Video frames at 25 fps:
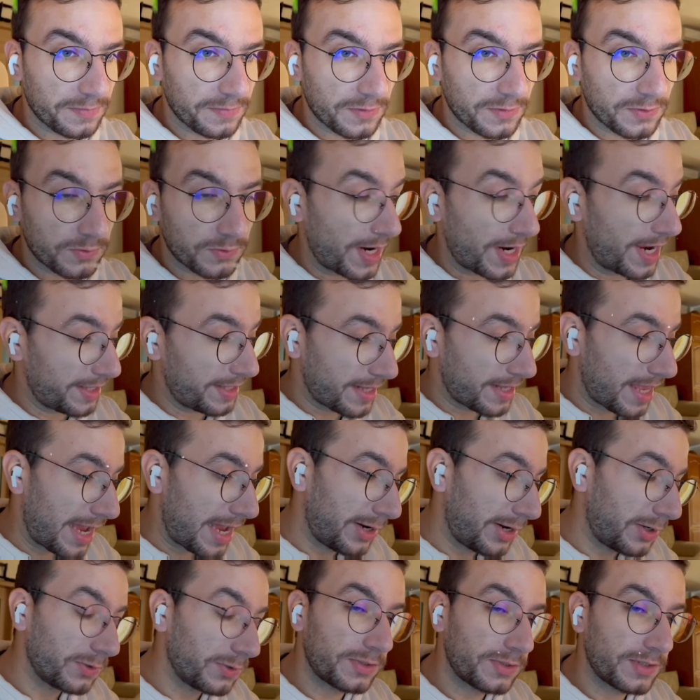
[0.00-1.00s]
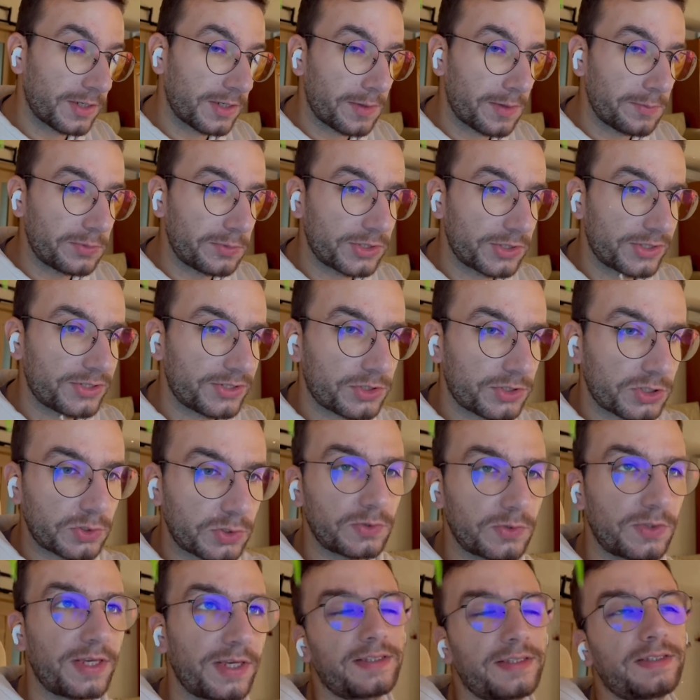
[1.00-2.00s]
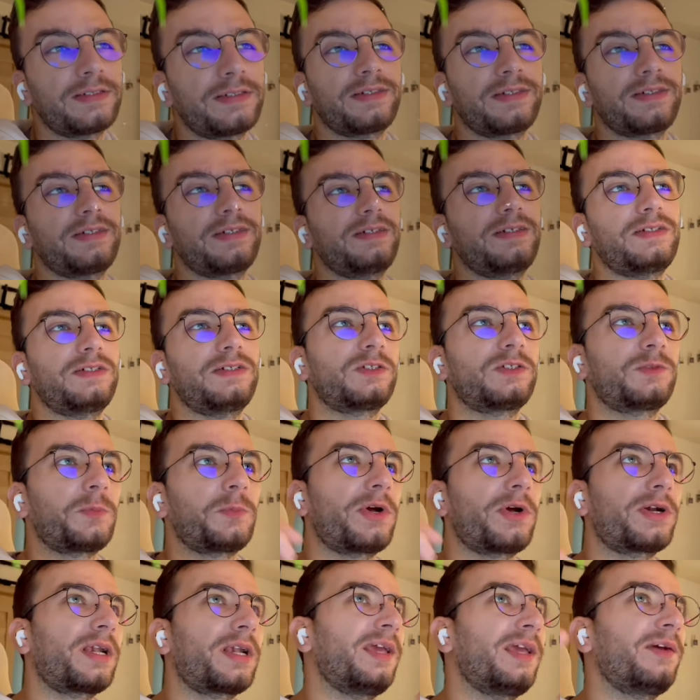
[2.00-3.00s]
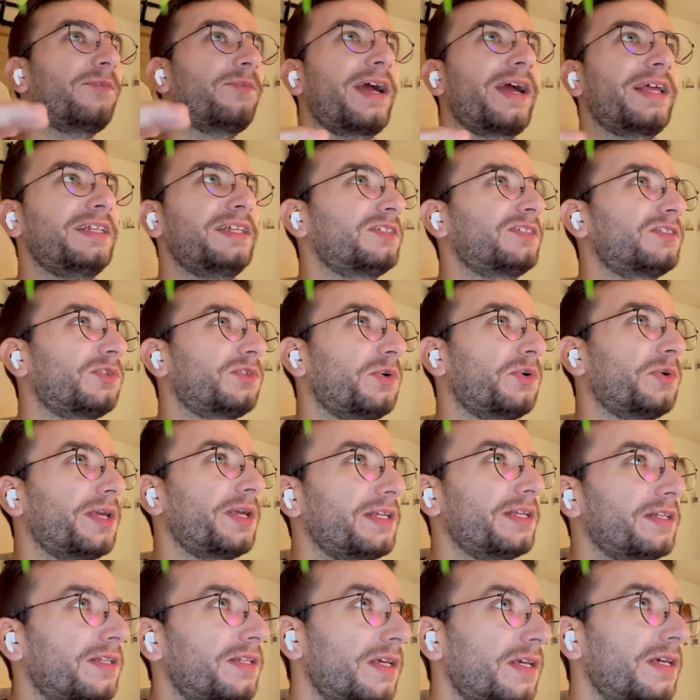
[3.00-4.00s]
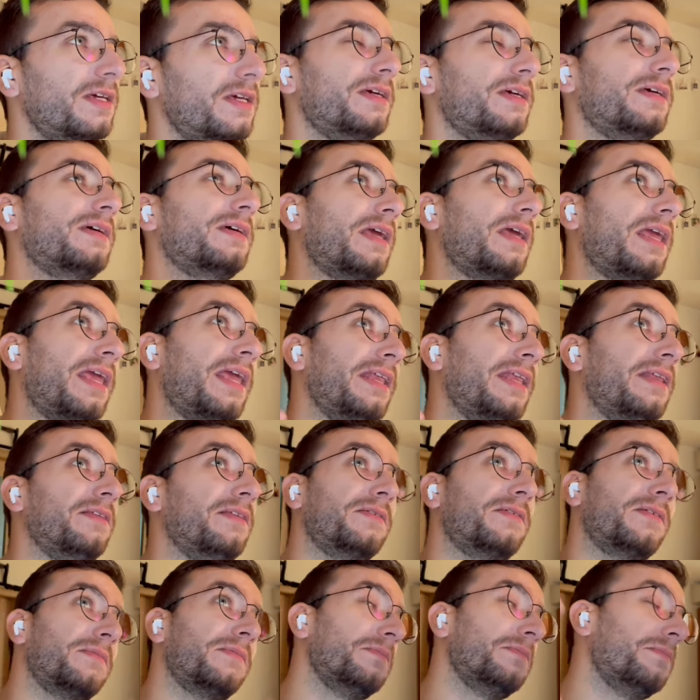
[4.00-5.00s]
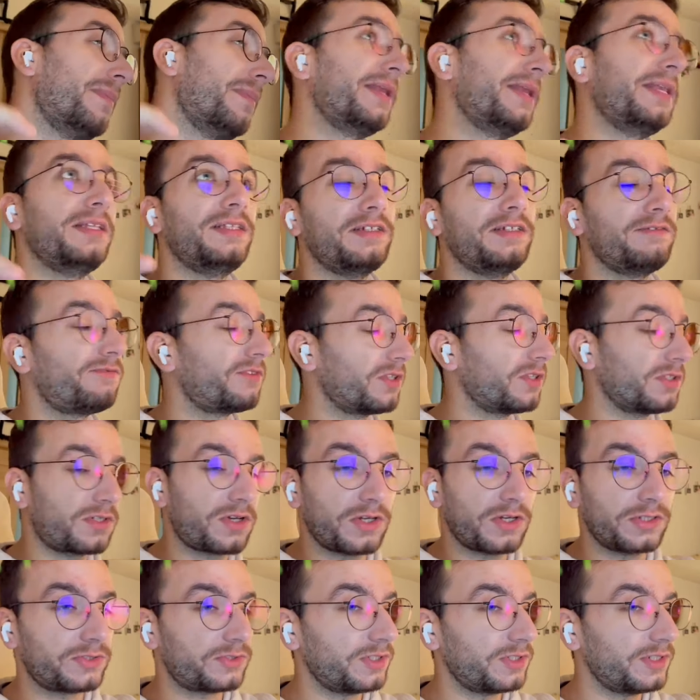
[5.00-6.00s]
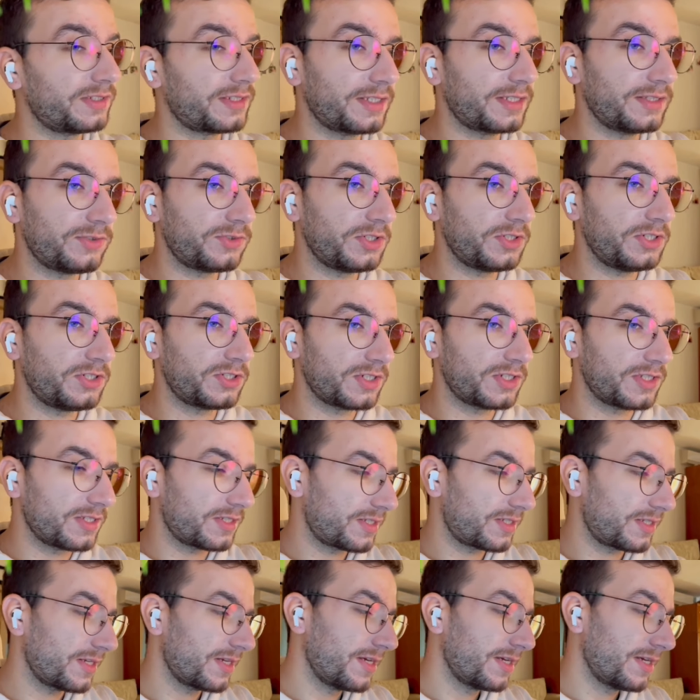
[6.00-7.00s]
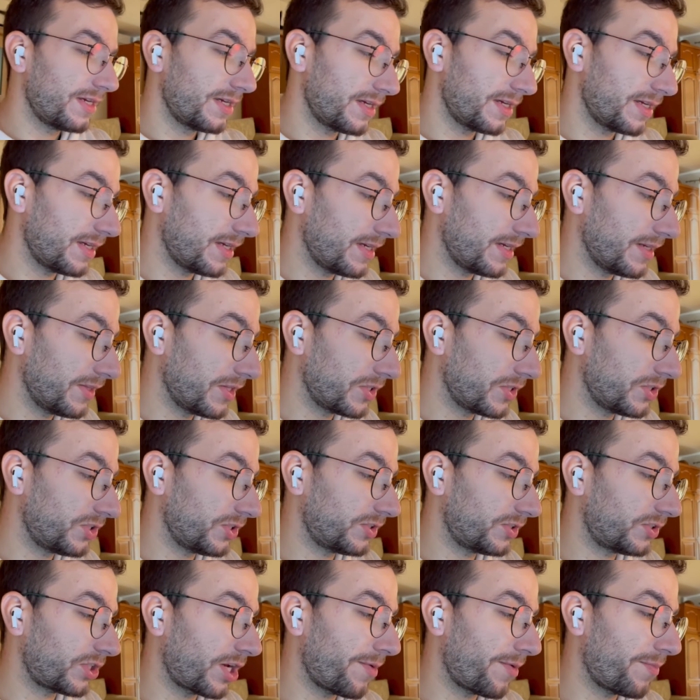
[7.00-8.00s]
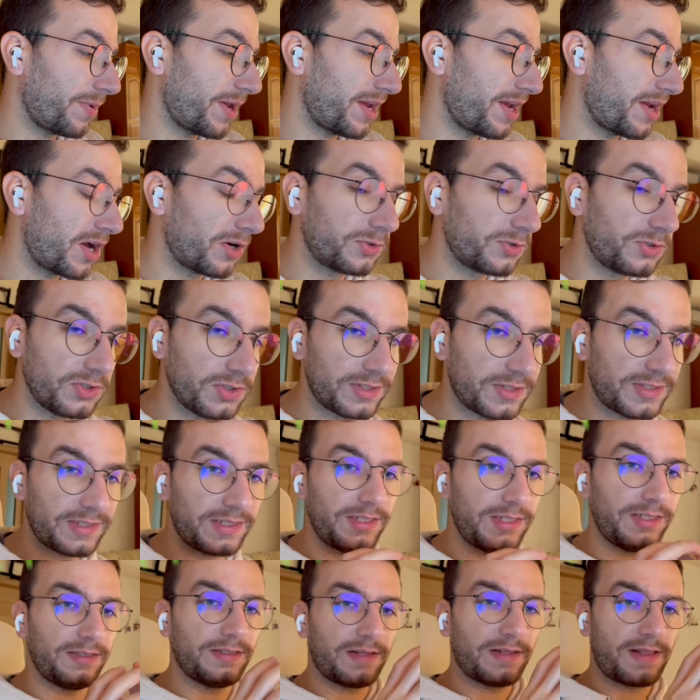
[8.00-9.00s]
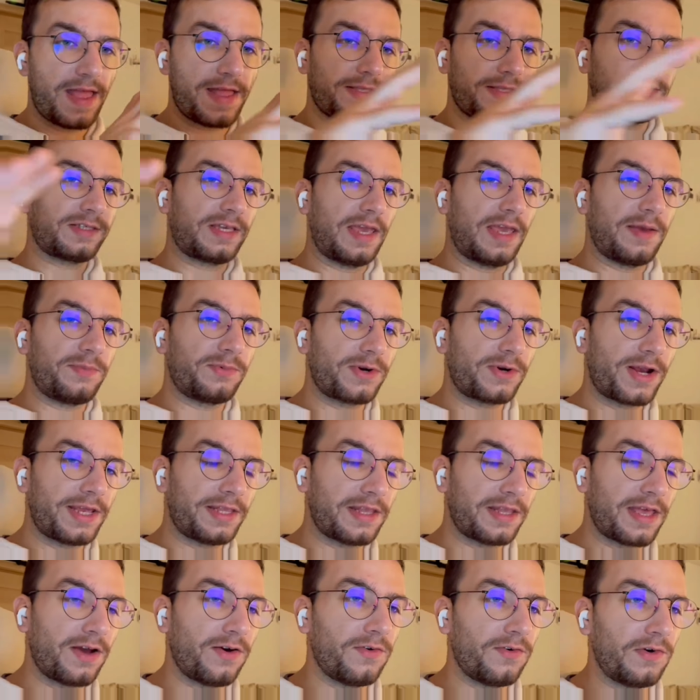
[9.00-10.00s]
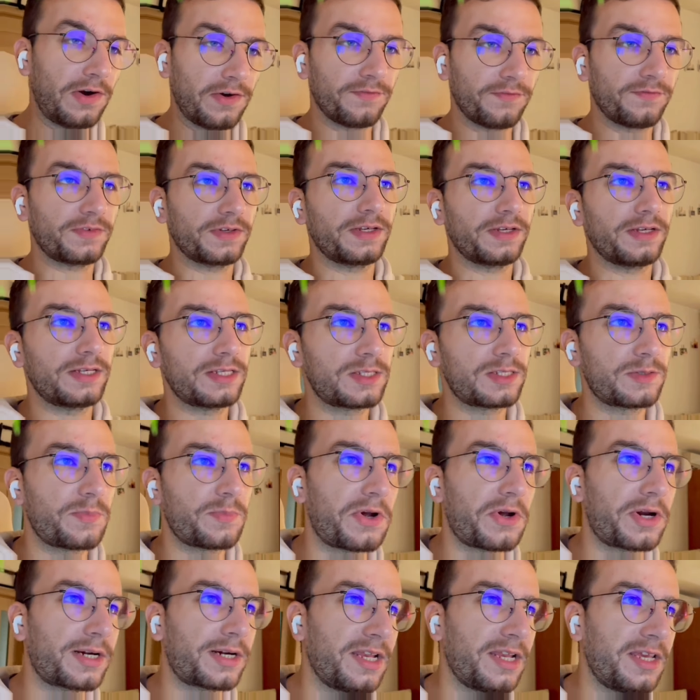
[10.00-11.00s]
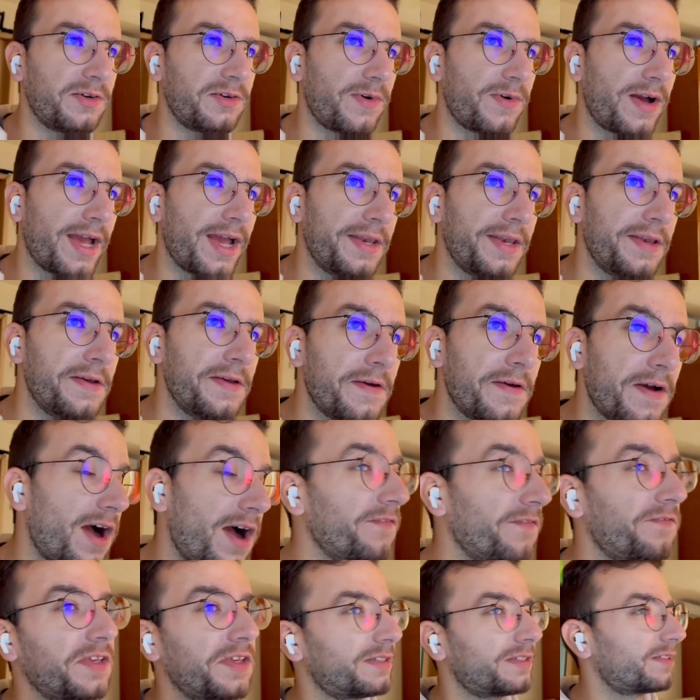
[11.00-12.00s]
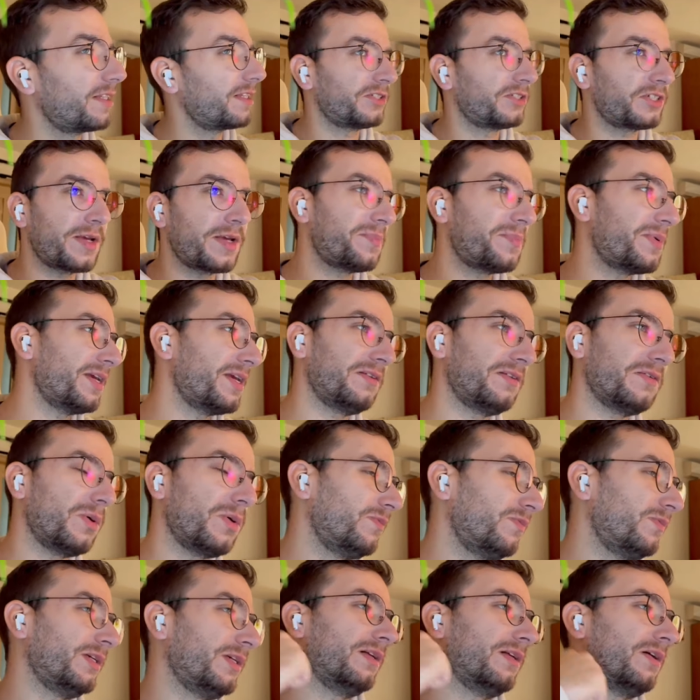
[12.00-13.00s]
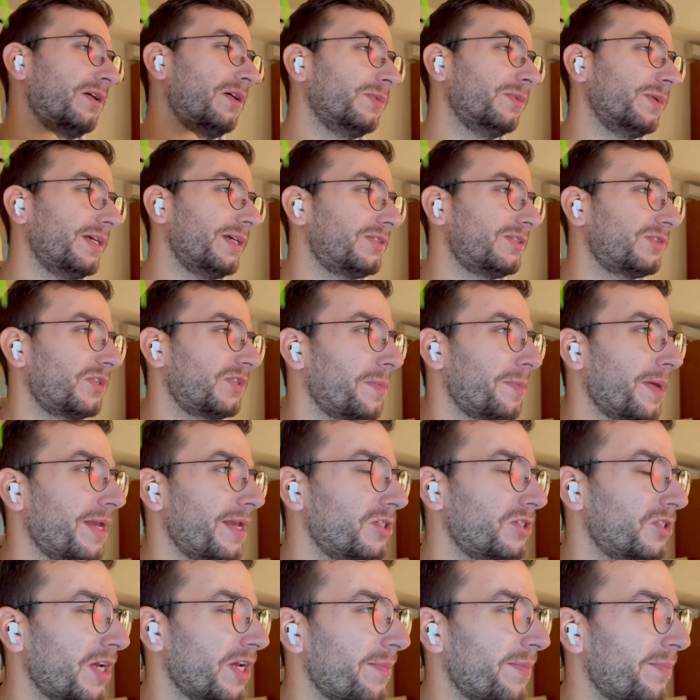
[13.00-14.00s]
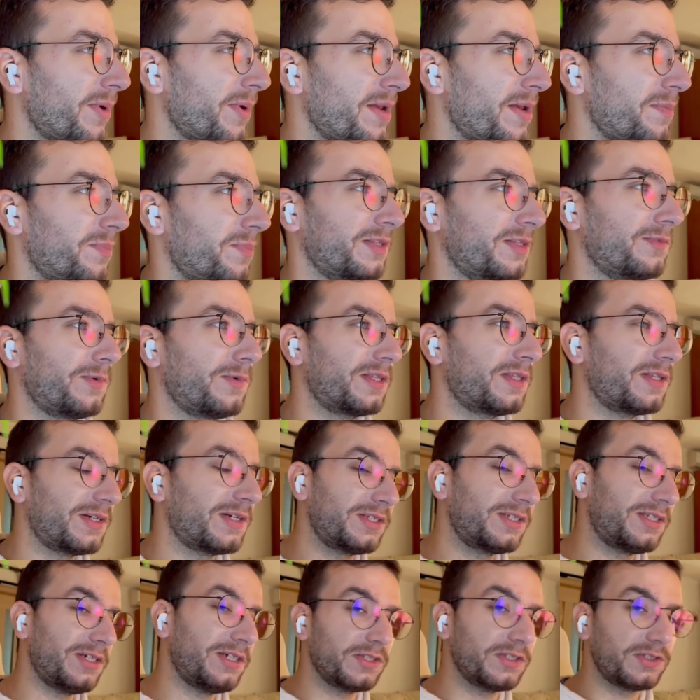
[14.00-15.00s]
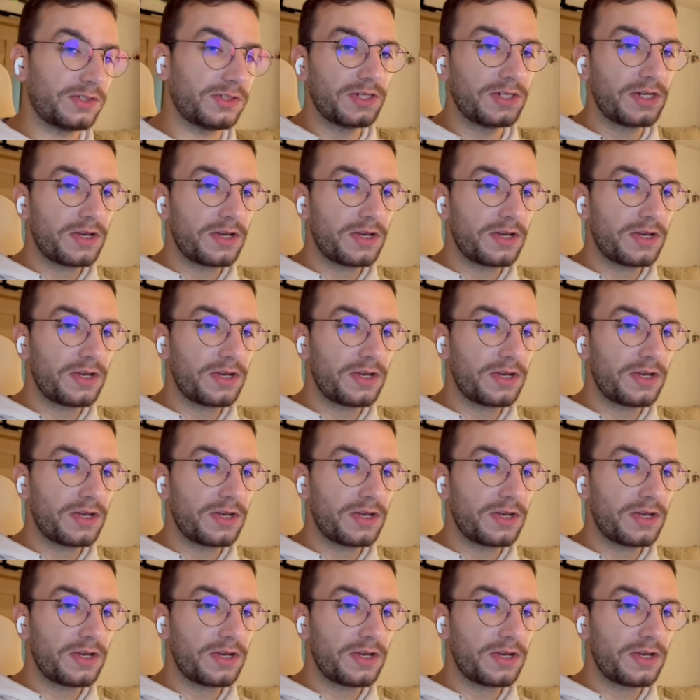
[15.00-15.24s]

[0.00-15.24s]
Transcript: right now the numbers show that uh, sparkling wine is growing in many different countries and regions uh, not just champagne how do you see the landscape right now of uh, sparkling wine obviously champagne will always remain champagne but what are the other